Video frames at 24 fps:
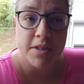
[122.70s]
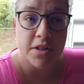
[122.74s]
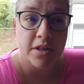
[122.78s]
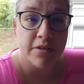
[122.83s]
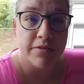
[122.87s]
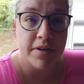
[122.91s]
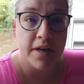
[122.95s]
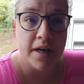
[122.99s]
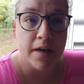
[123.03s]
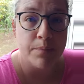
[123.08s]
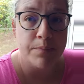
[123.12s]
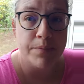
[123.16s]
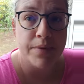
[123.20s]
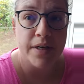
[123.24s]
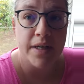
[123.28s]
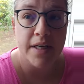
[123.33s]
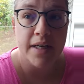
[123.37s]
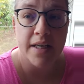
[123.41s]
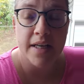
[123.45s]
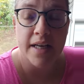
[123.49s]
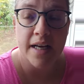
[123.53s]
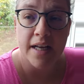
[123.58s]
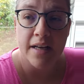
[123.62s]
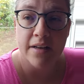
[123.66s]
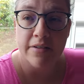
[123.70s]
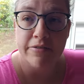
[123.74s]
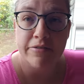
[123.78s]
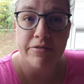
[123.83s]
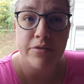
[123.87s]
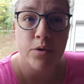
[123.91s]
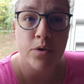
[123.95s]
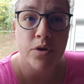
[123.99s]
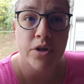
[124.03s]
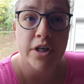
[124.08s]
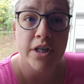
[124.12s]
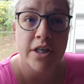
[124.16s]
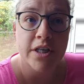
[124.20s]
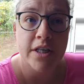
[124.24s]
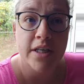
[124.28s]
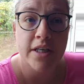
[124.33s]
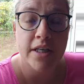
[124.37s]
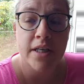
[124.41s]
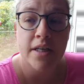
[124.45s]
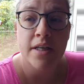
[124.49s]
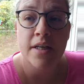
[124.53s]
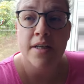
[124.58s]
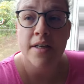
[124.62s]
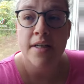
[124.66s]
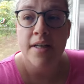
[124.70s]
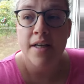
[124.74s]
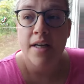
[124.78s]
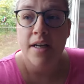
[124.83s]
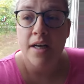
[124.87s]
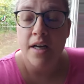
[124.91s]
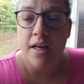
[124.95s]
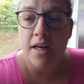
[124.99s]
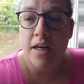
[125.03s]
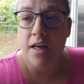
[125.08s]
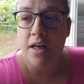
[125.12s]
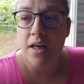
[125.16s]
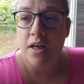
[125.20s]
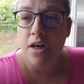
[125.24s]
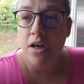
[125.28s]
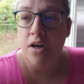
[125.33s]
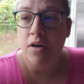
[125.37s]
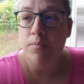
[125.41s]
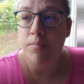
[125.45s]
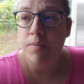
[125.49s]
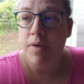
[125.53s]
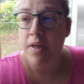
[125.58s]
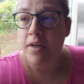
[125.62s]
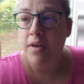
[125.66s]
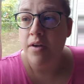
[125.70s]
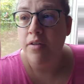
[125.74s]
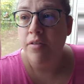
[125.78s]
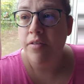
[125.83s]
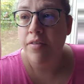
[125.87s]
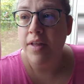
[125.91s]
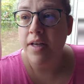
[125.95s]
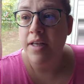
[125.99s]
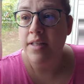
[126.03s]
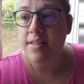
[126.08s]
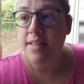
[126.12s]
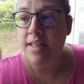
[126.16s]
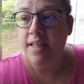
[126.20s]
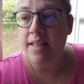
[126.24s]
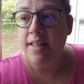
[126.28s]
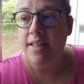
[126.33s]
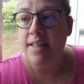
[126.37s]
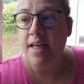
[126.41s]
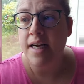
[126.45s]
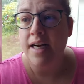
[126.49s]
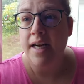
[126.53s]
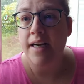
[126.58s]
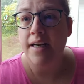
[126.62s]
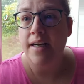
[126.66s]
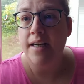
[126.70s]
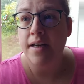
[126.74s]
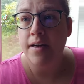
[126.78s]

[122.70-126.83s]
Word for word: stuff happening. California, um, things like that.